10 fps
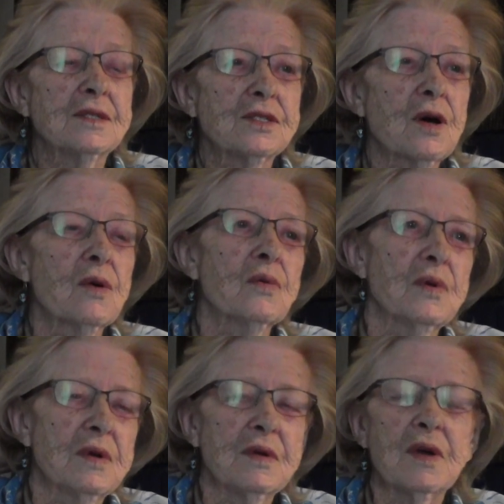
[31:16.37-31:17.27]

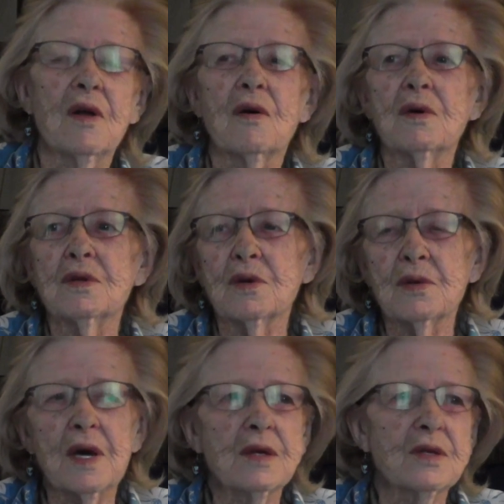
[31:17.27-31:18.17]
So,
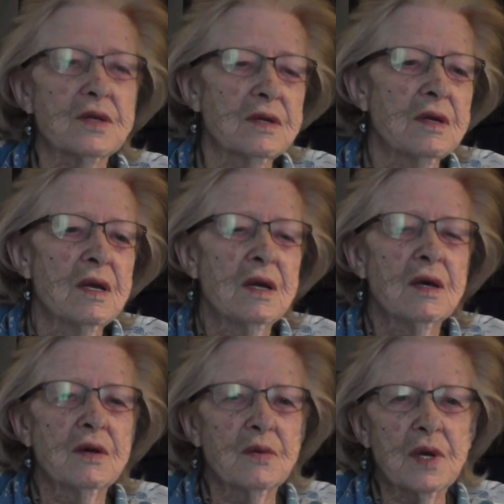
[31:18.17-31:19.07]
so that's,
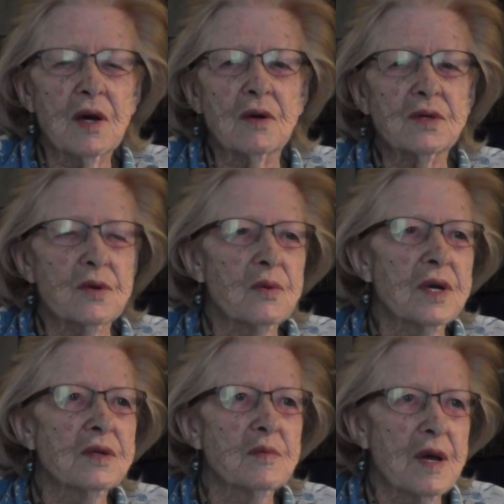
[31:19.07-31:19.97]
we also
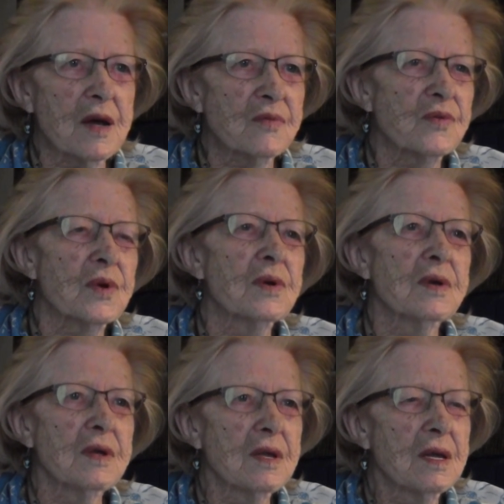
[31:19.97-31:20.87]
went to bat for
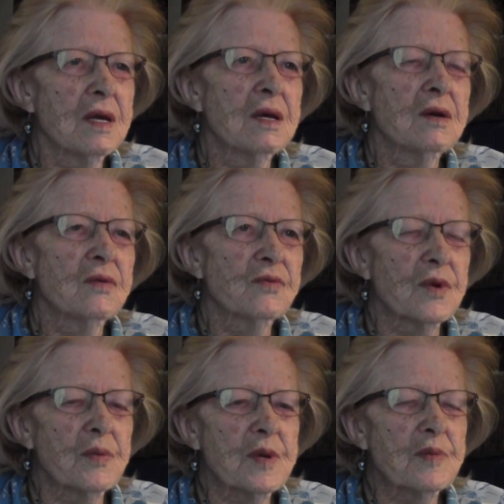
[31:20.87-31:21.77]

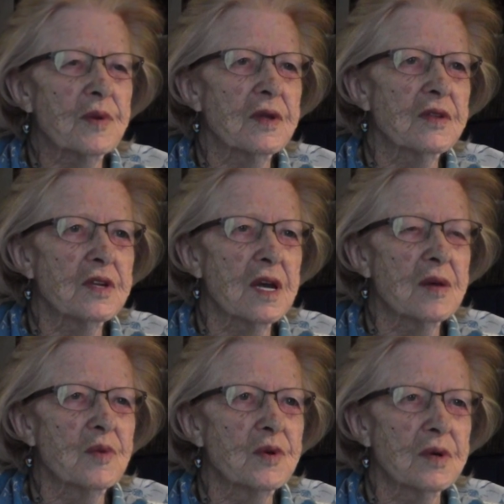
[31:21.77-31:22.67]
people in the
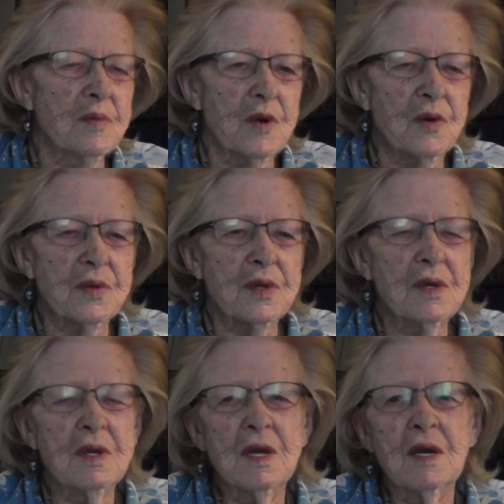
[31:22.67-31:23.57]
neighborhood, both
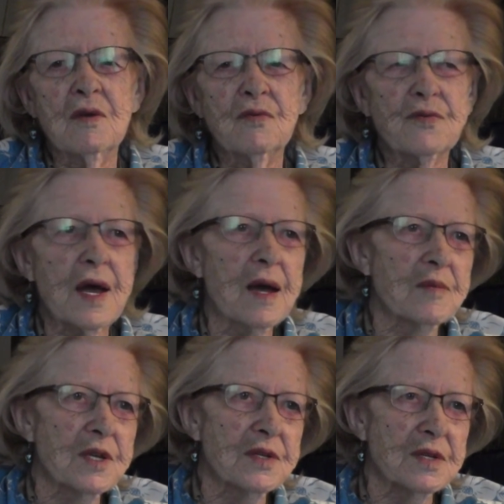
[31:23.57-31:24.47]

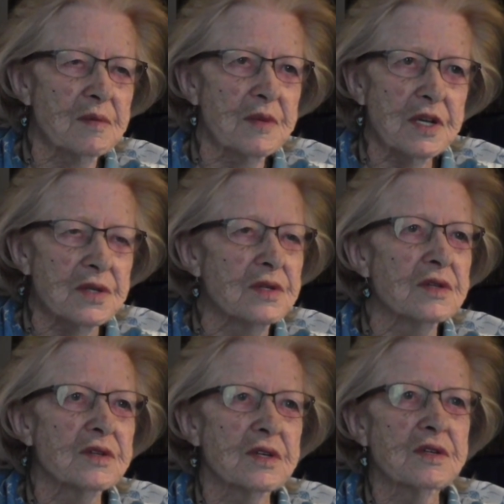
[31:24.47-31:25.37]
families and
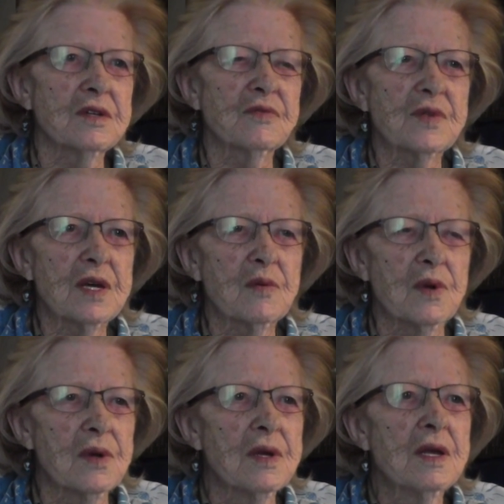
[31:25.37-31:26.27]
businesses. If they
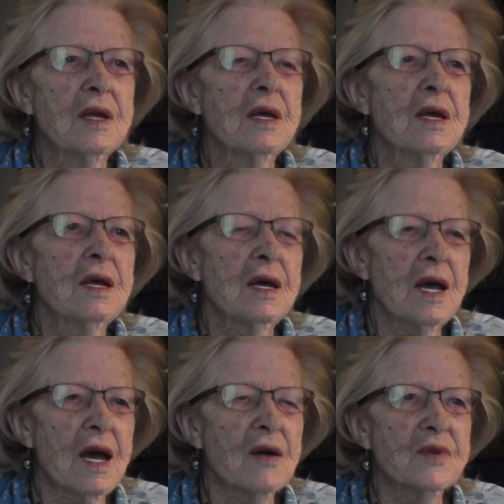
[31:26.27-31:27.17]
were
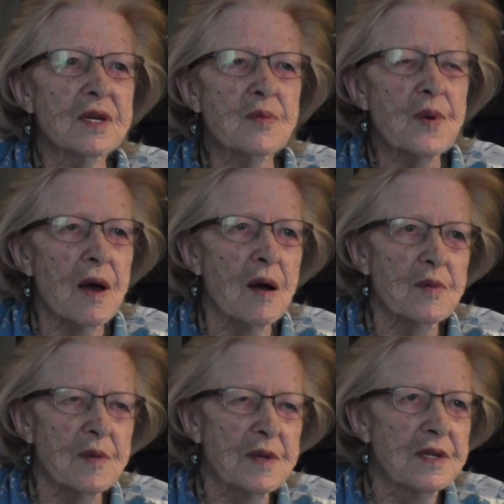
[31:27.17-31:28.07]
having a
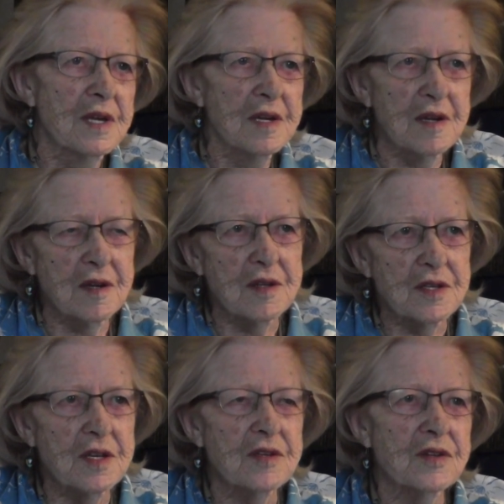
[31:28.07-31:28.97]
problem and needed
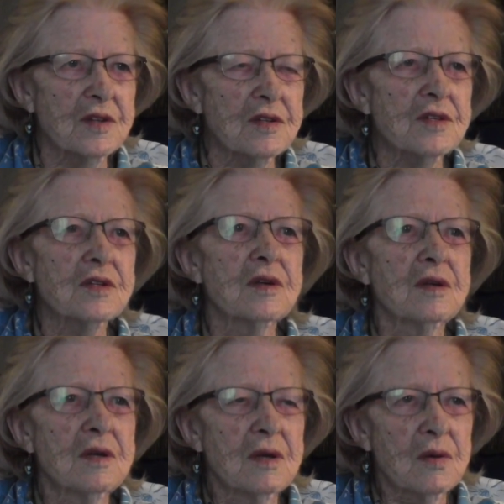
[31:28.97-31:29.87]
assistance,
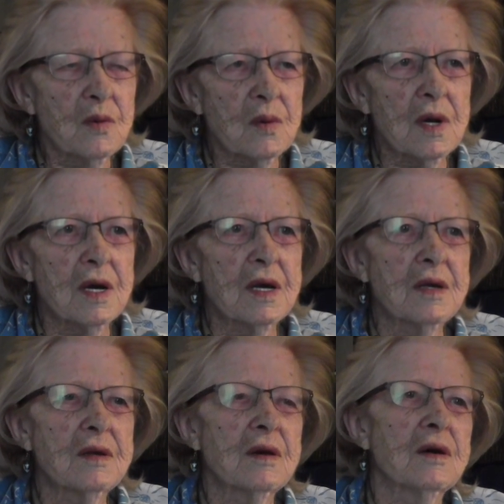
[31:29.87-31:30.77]

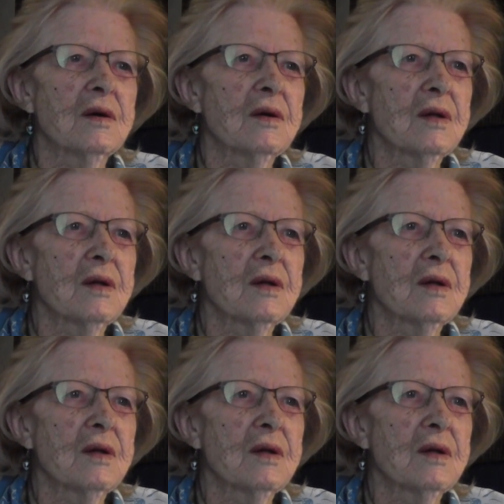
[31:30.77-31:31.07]
why,